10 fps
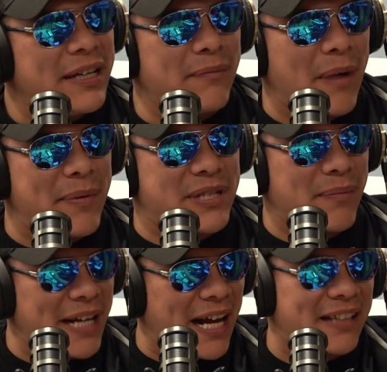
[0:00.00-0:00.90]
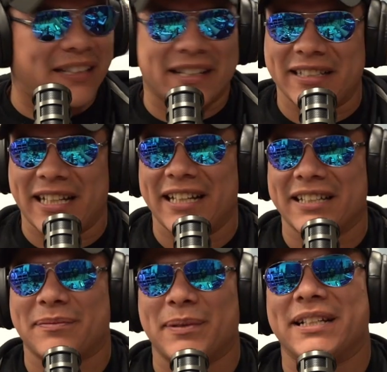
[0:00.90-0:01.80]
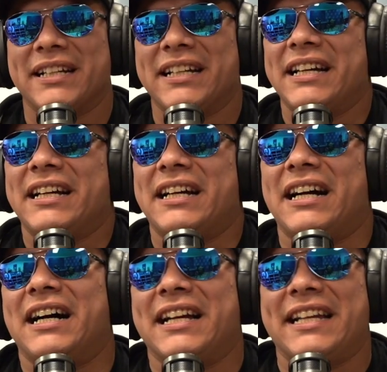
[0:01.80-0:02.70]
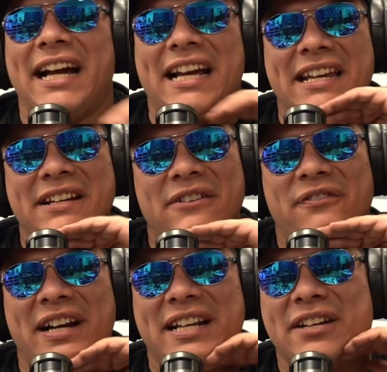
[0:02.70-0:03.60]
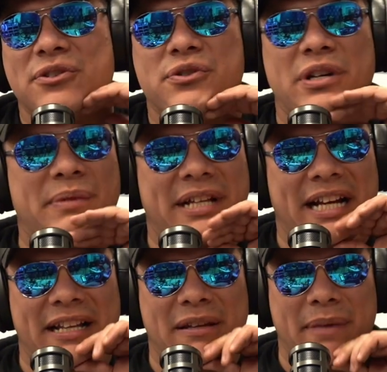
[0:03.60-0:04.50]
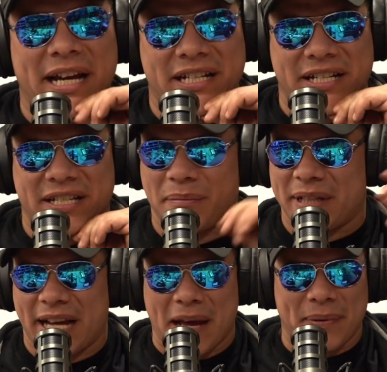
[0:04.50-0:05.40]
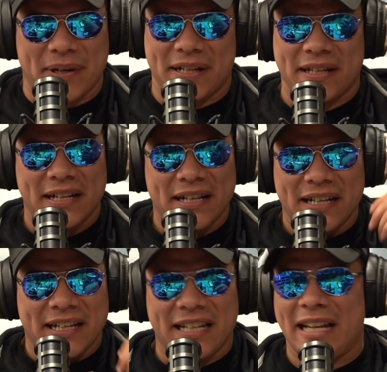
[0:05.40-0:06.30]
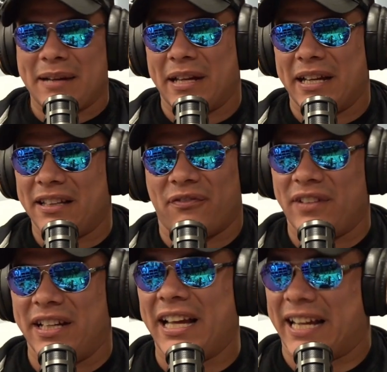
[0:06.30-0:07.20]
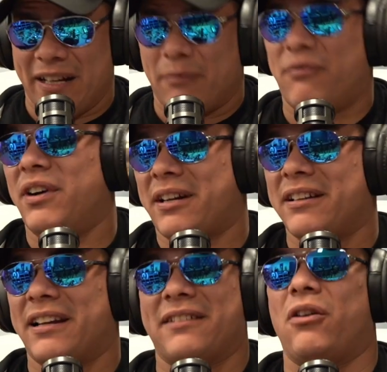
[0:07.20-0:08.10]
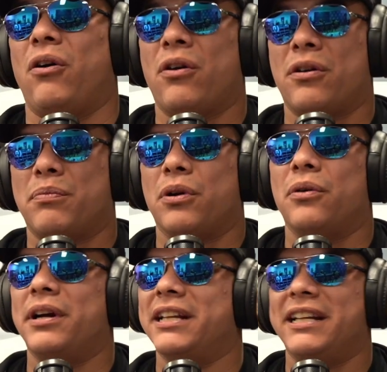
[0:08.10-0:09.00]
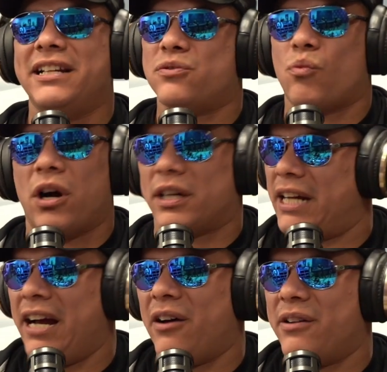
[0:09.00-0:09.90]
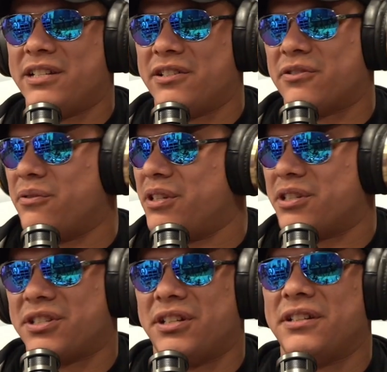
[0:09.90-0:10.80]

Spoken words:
Maybe somebody out there can tell us, but yeah, he ended up fighting Ghetto Dream and they got in the match and something happened and he like hit him fucking like hard, bro. And then he just walked out. He said, "Screw this shit."